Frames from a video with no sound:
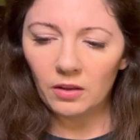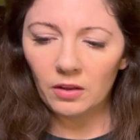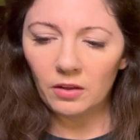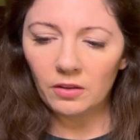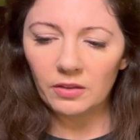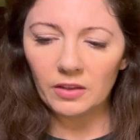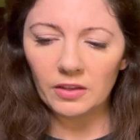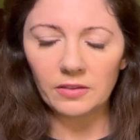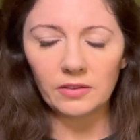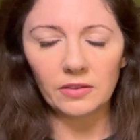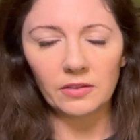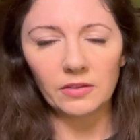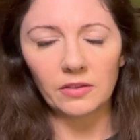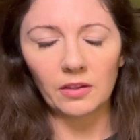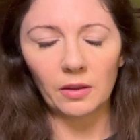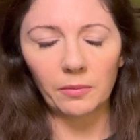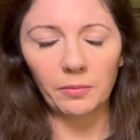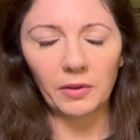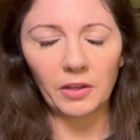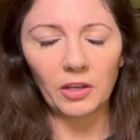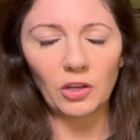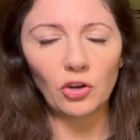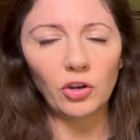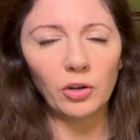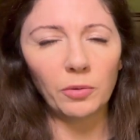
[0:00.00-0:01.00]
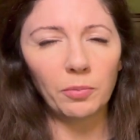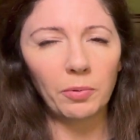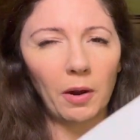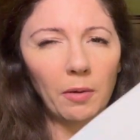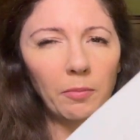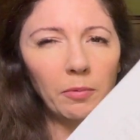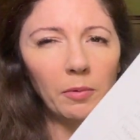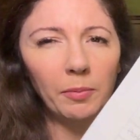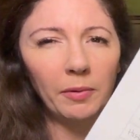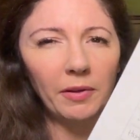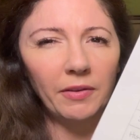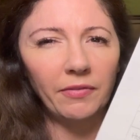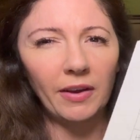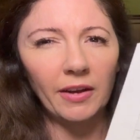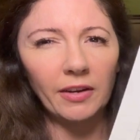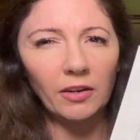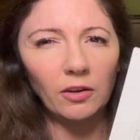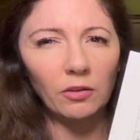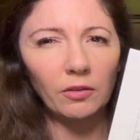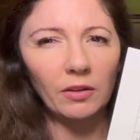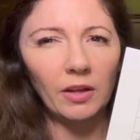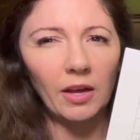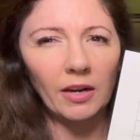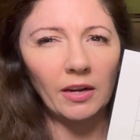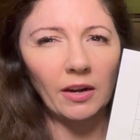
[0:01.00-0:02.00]
This is something you could probably find
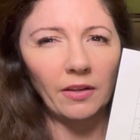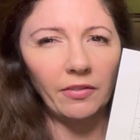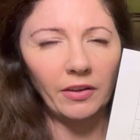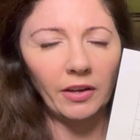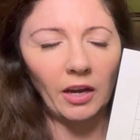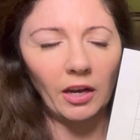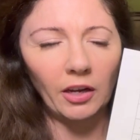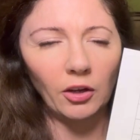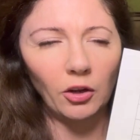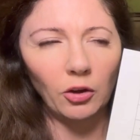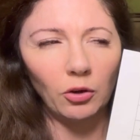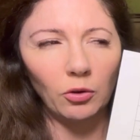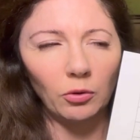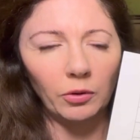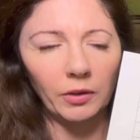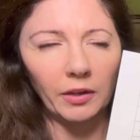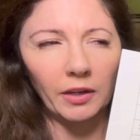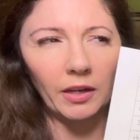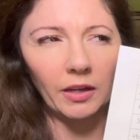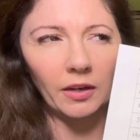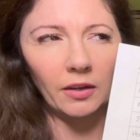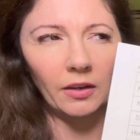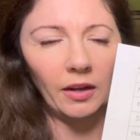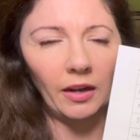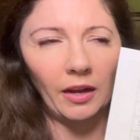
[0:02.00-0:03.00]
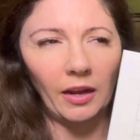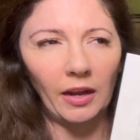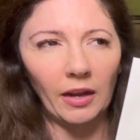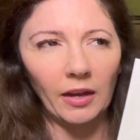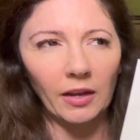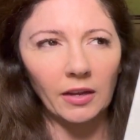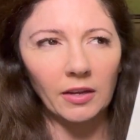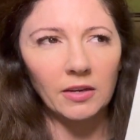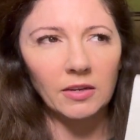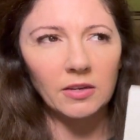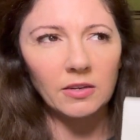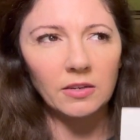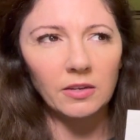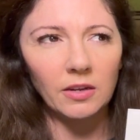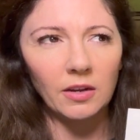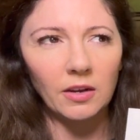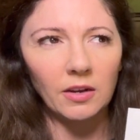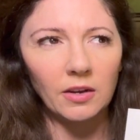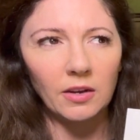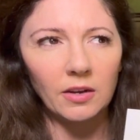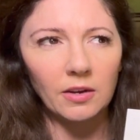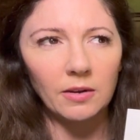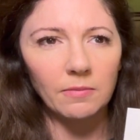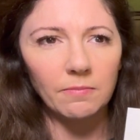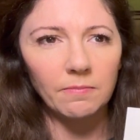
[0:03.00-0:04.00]
online. I think I Googled it. And
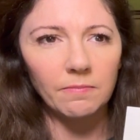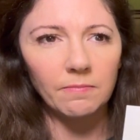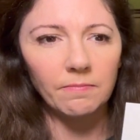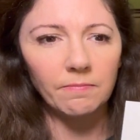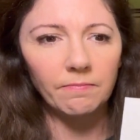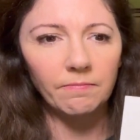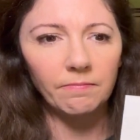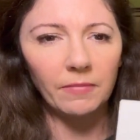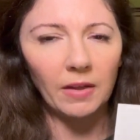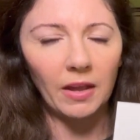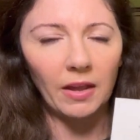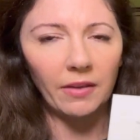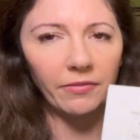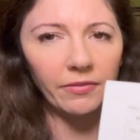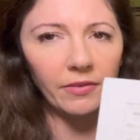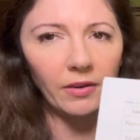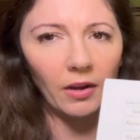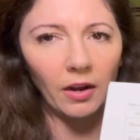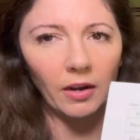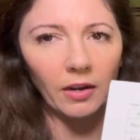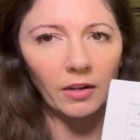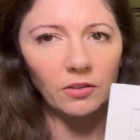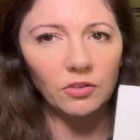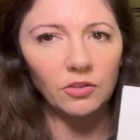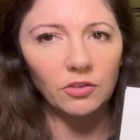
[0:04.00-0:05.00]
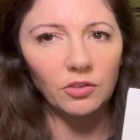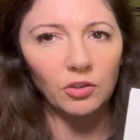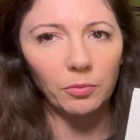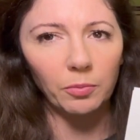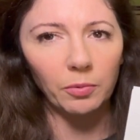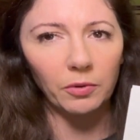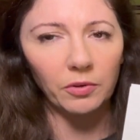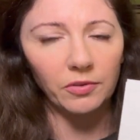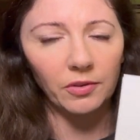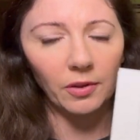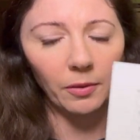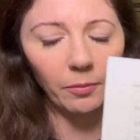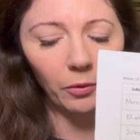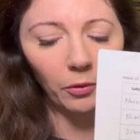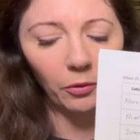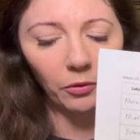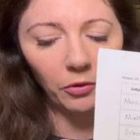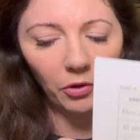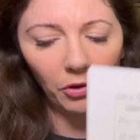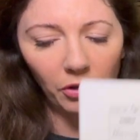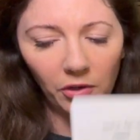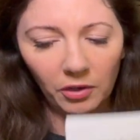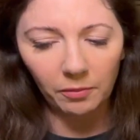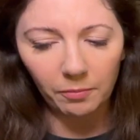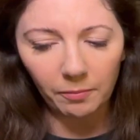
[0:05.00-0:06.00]
um, if not, it's super simple.
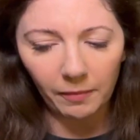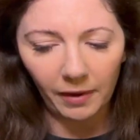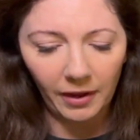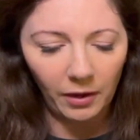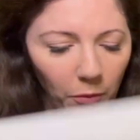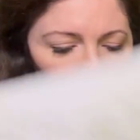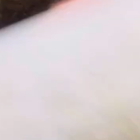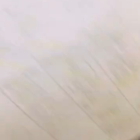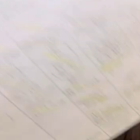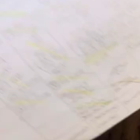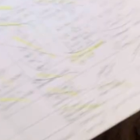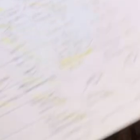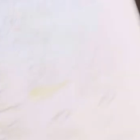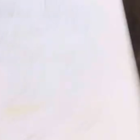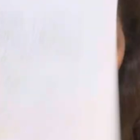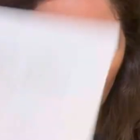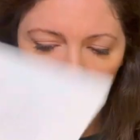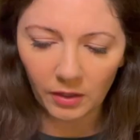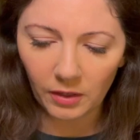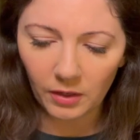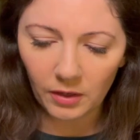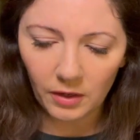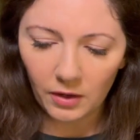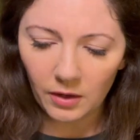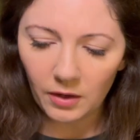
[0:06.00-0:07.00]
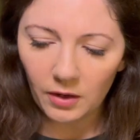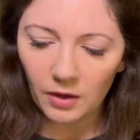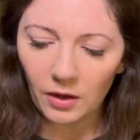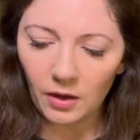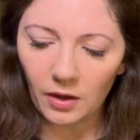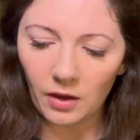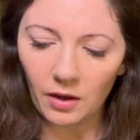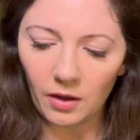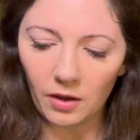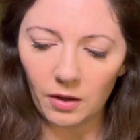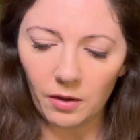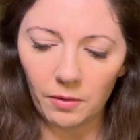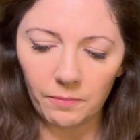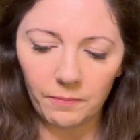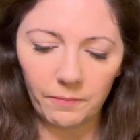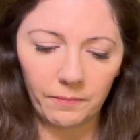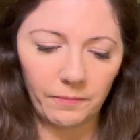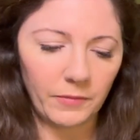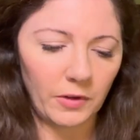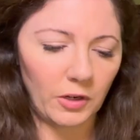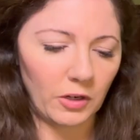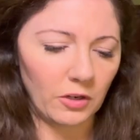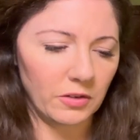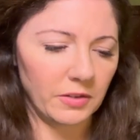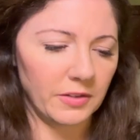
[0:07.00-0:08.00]
You can make one um,
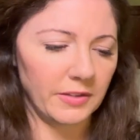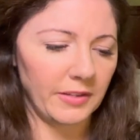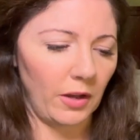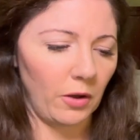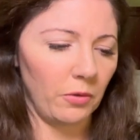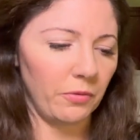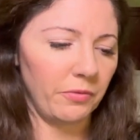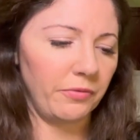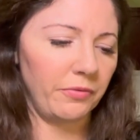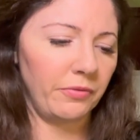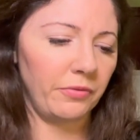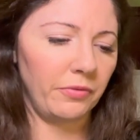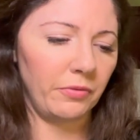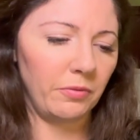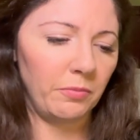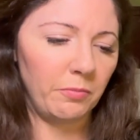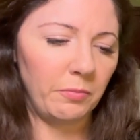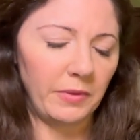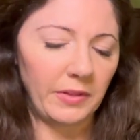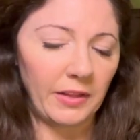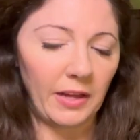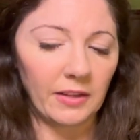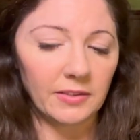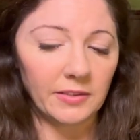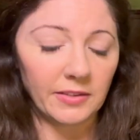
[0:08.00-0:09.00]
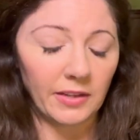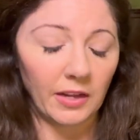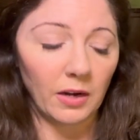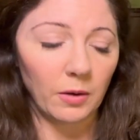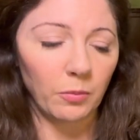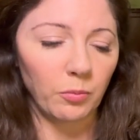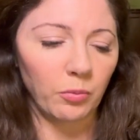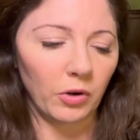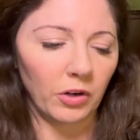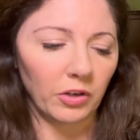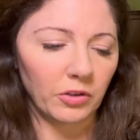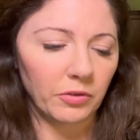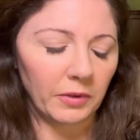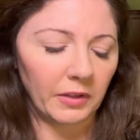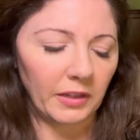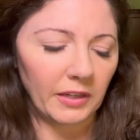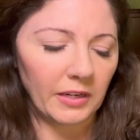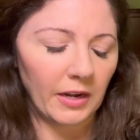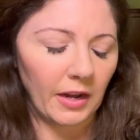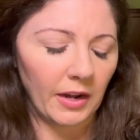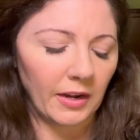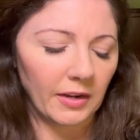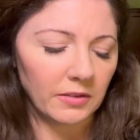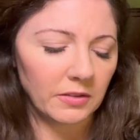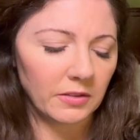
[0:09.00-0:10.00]
yourself but that setup worked really
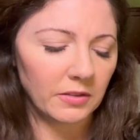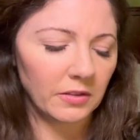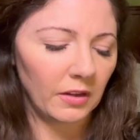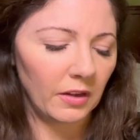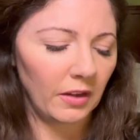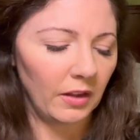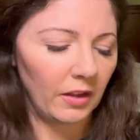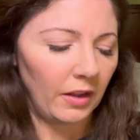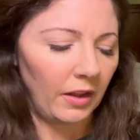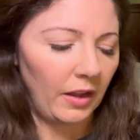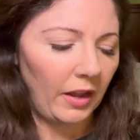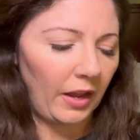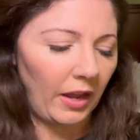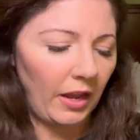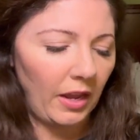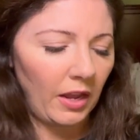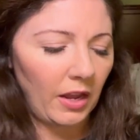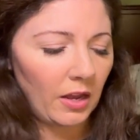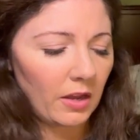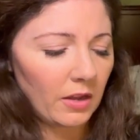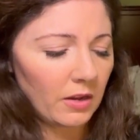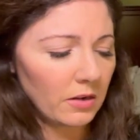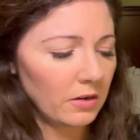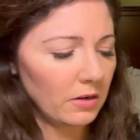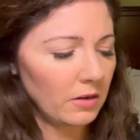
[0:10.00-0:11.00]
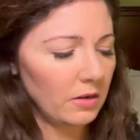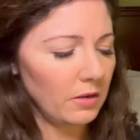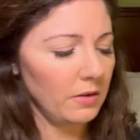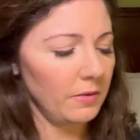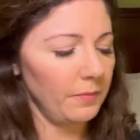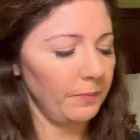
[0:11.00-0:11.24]
nice. And